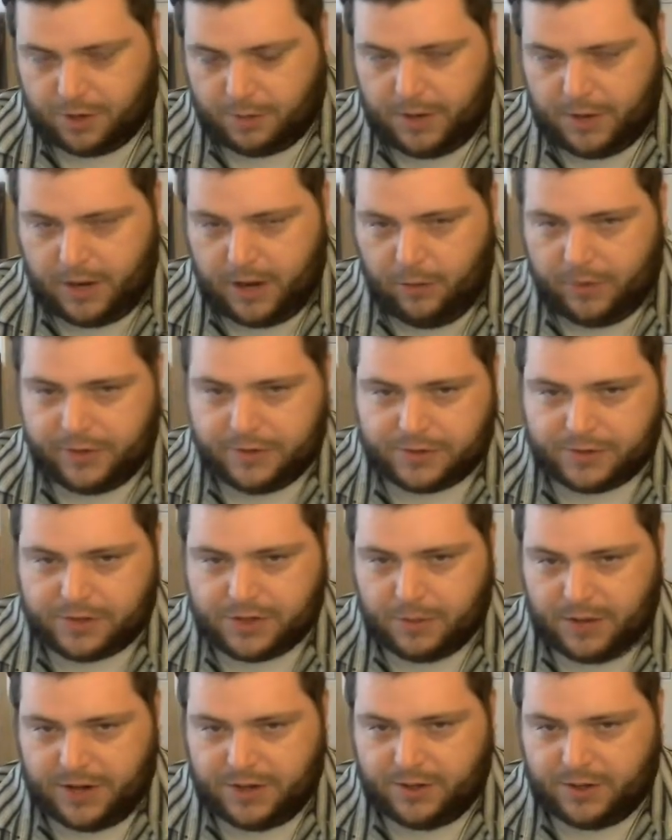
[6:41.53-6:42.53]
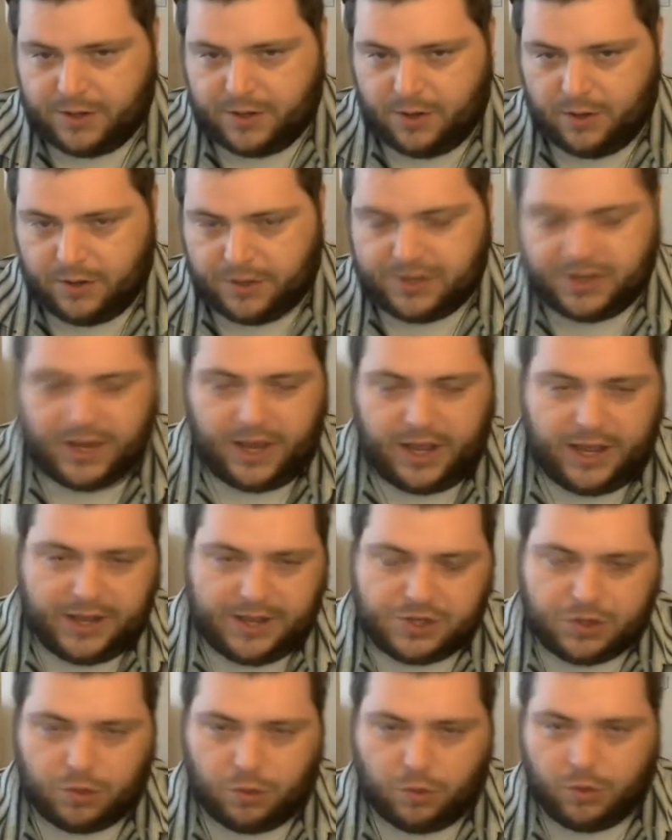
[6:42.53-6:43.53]
whether somebody
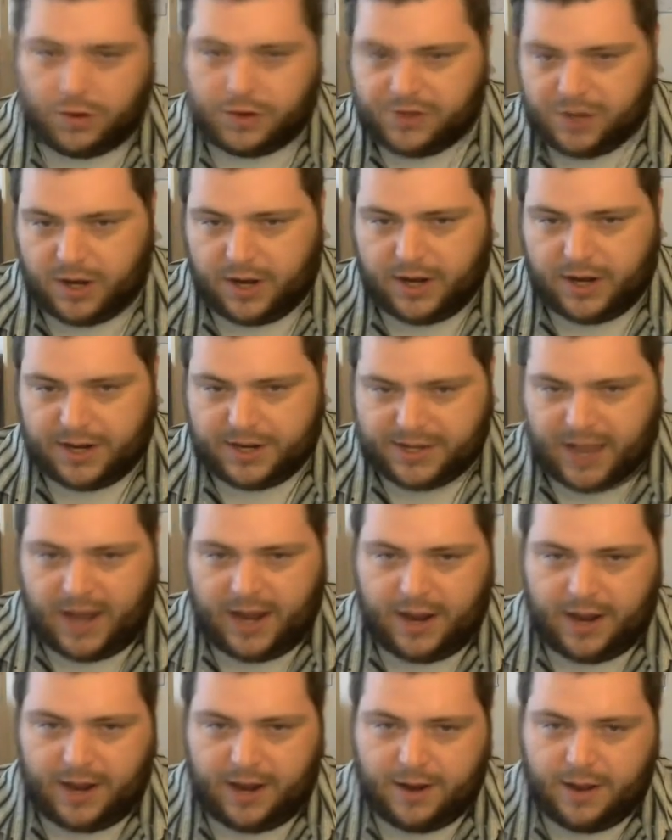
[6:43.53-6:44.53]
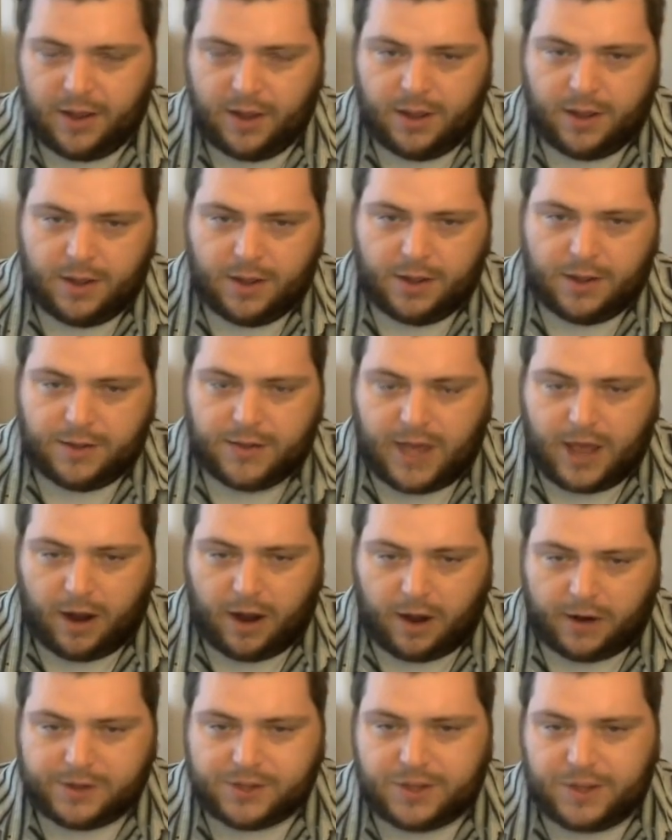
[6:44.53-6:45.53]
is or is not a tenant, the
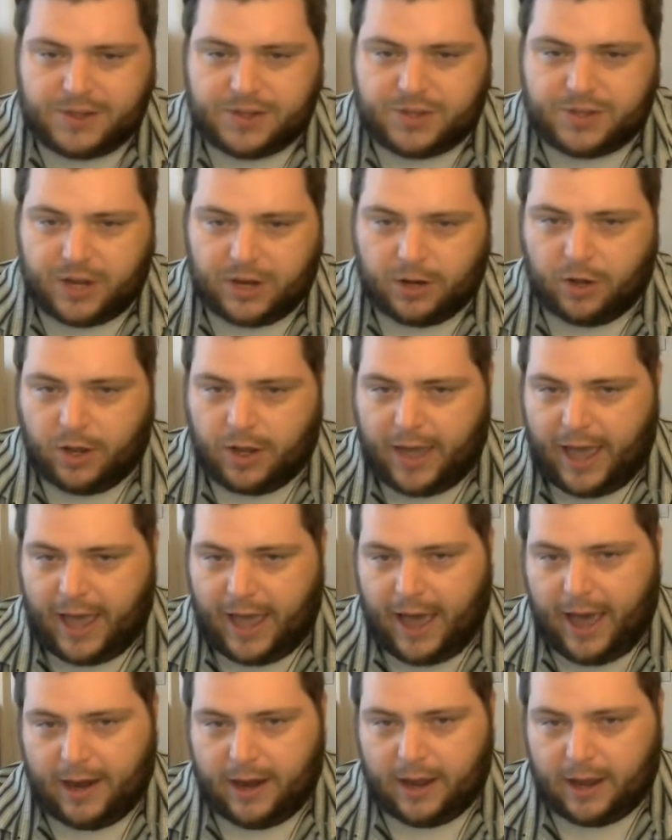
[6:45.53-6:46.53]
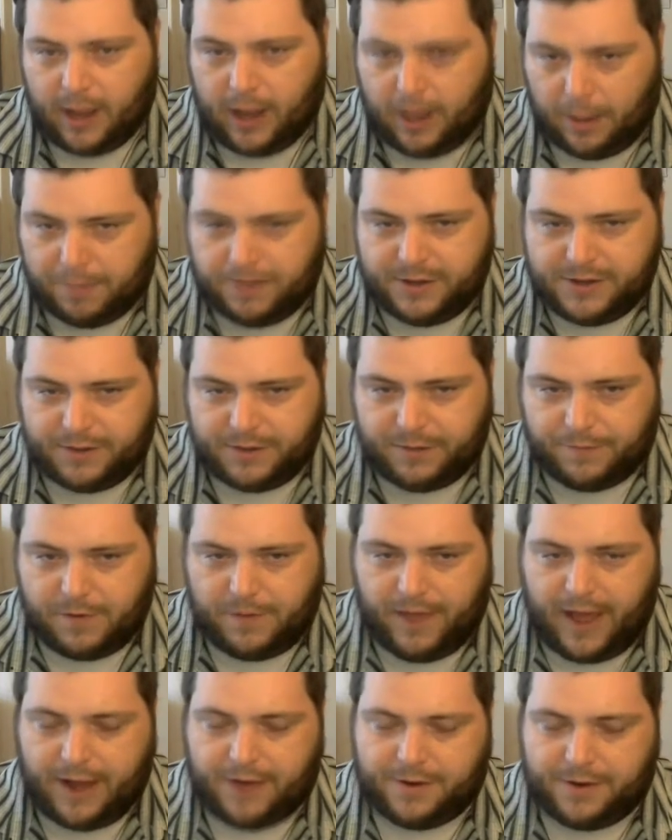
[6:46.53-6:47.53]
RTB is going to look at a couple of different
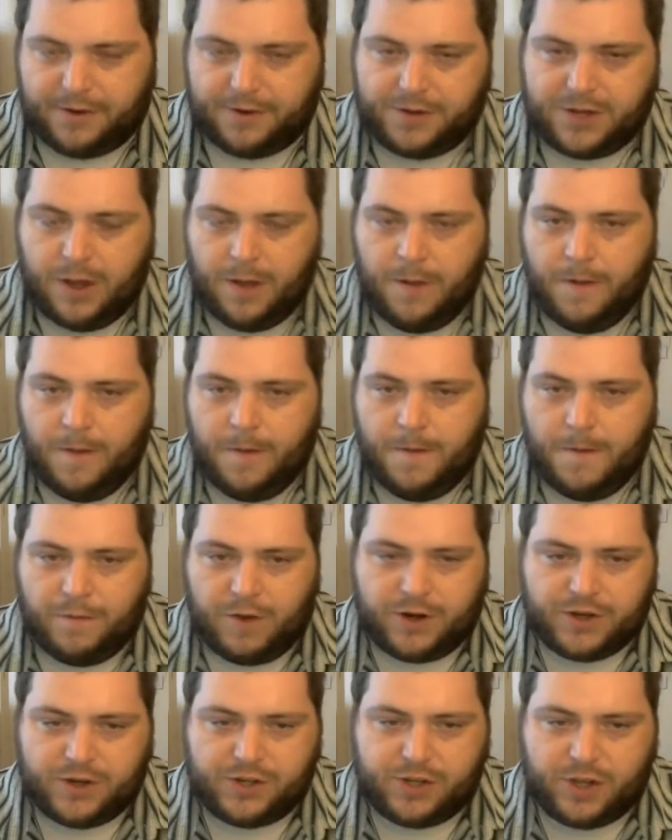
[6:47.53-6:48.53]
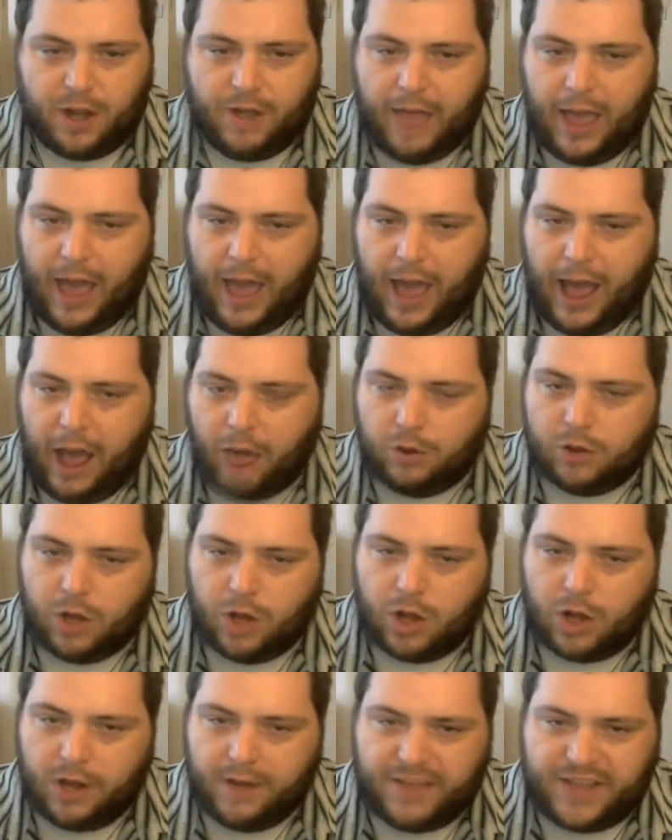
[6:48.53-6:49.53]
factors. First off, how
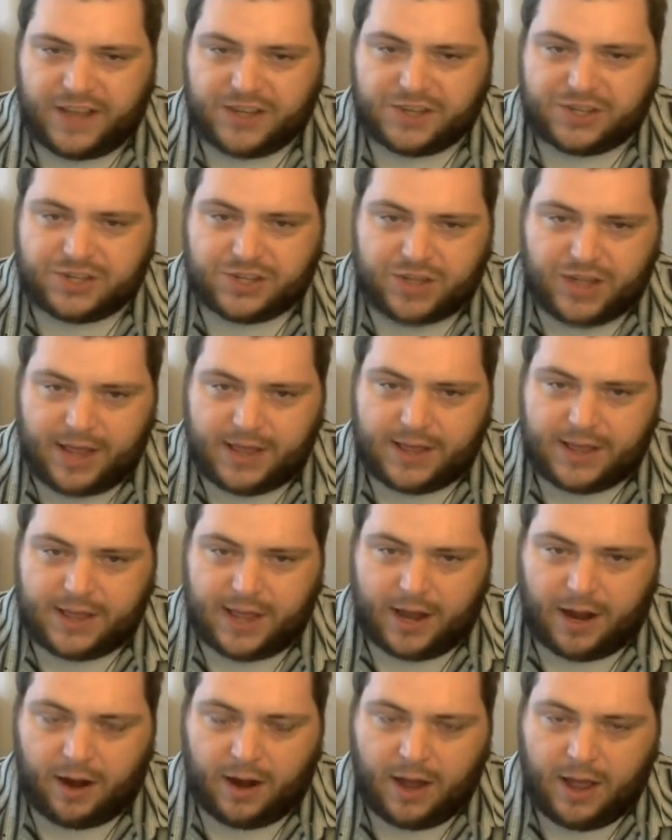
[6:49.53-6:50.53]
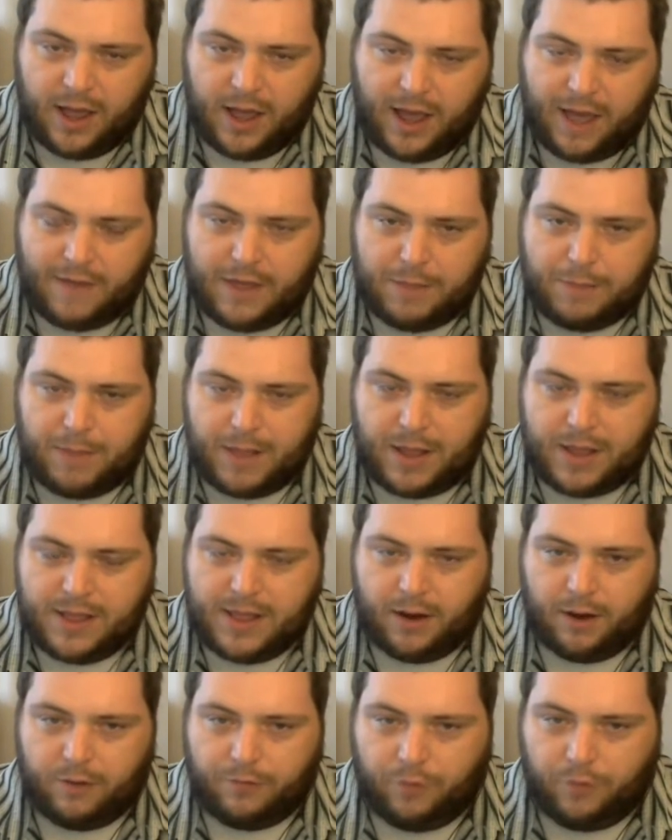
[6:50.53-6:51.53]
long have they stayed there? Have they been
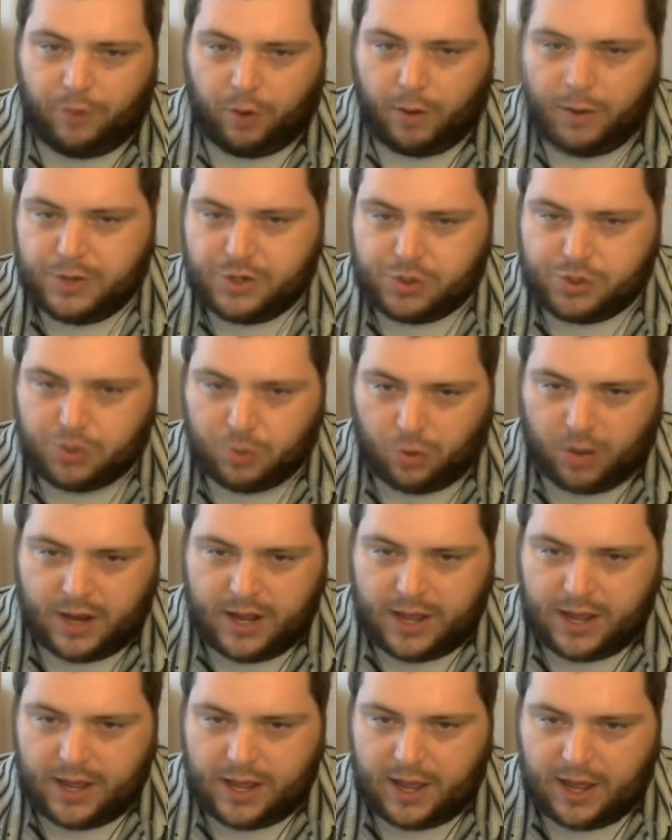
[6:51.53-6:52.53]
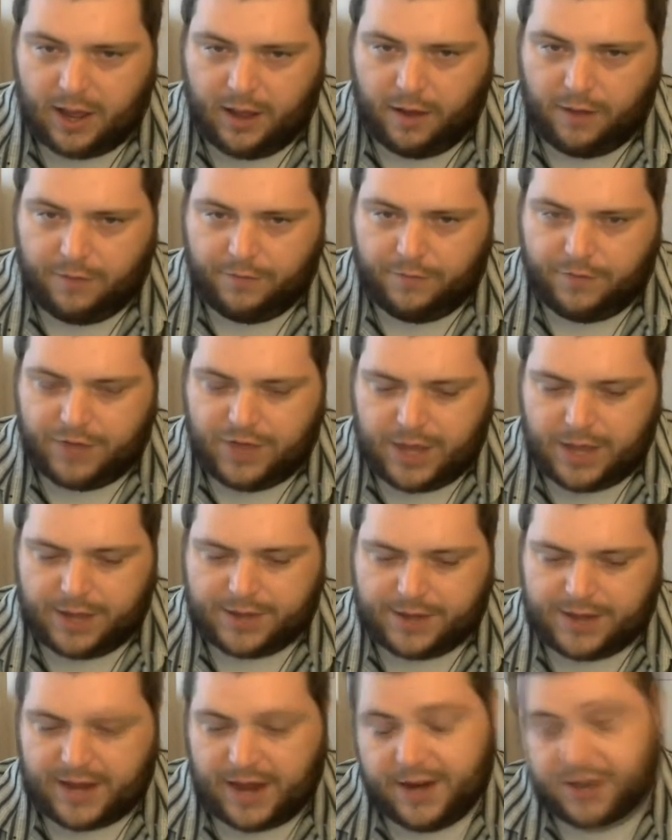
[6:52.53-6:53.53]
there for a majority of the
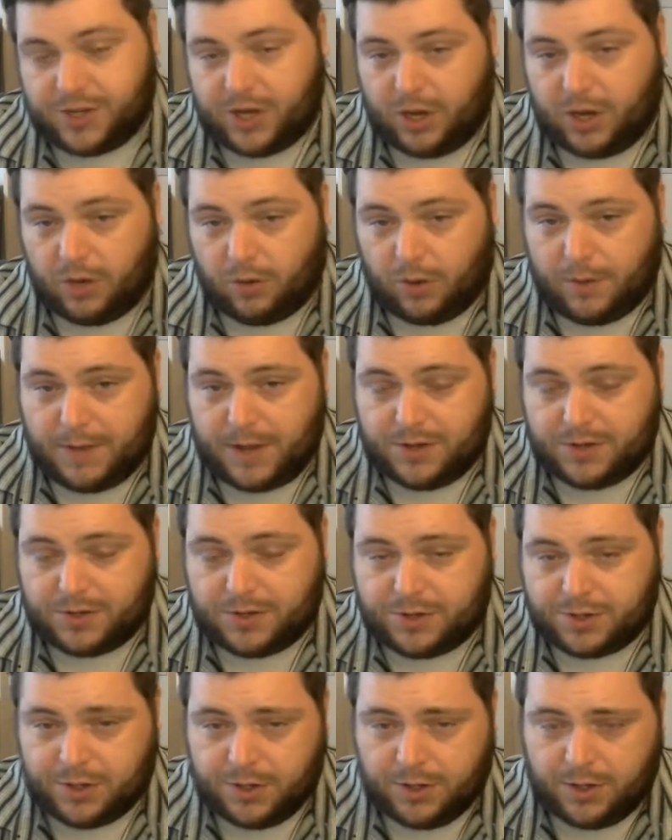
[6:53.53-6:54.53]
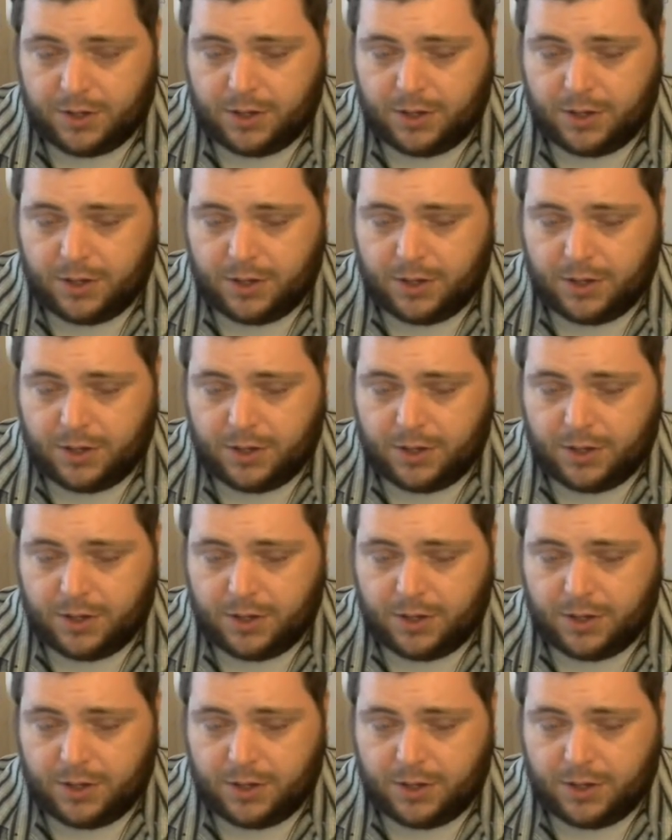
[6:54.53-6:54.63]
tenancy agreement?